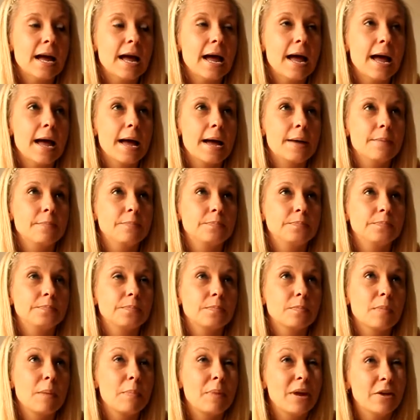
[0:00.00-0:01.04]

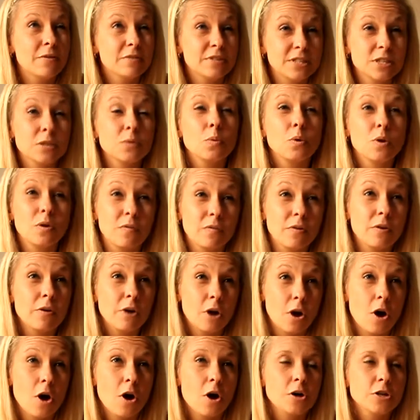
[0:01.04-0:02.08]
My parents did work very
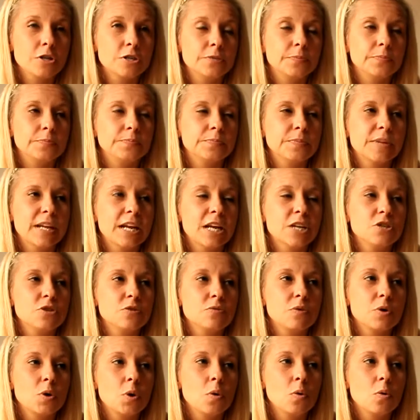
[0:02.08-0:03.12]
hard, and I do
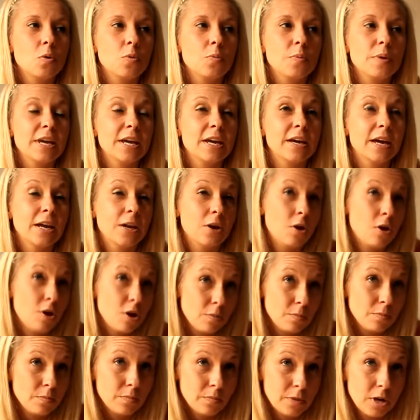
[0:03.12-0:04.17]
recall being at
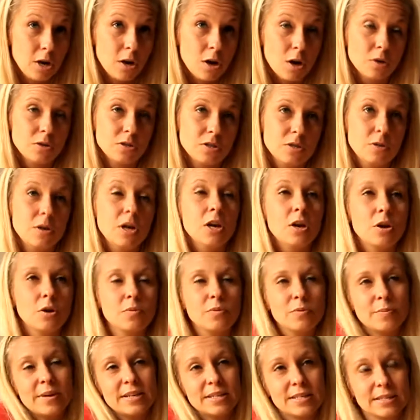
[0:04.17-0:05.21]
home a lot alone
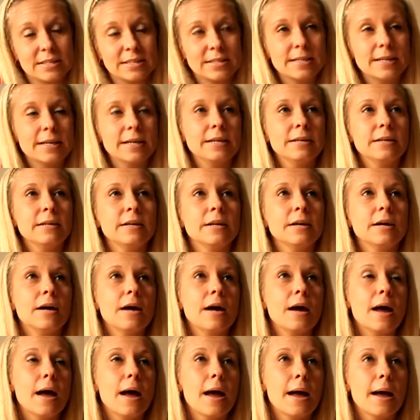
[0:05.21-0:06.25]
with my sister.
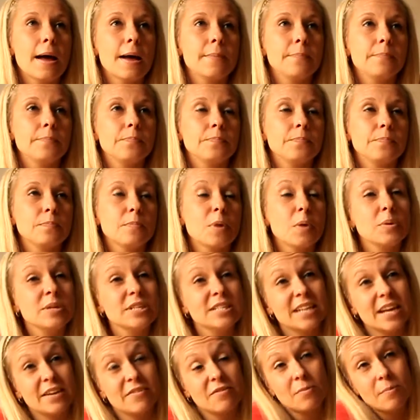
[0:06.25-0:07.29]
But we
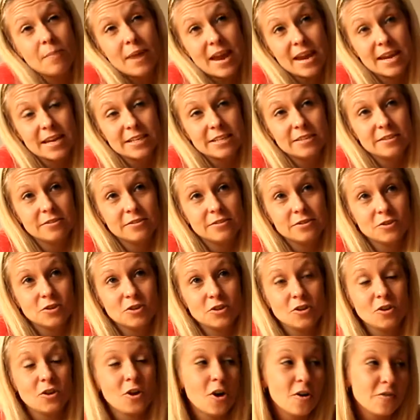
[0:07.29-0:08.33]
did have a maid
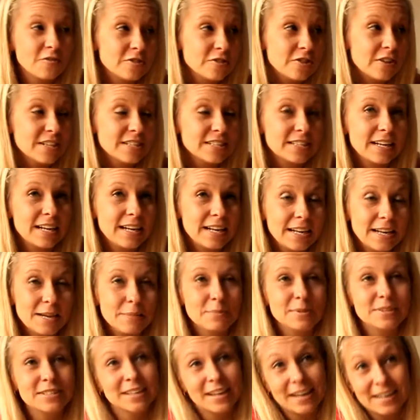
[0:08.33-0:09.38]
to look after us and clean
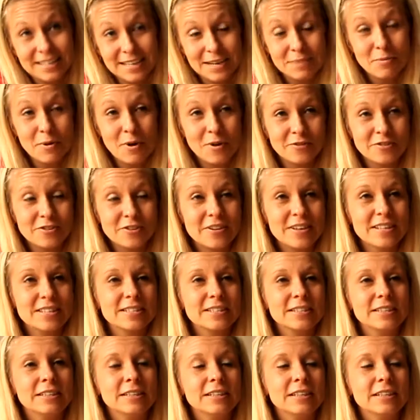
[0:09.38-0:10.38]
up and tidy up after us.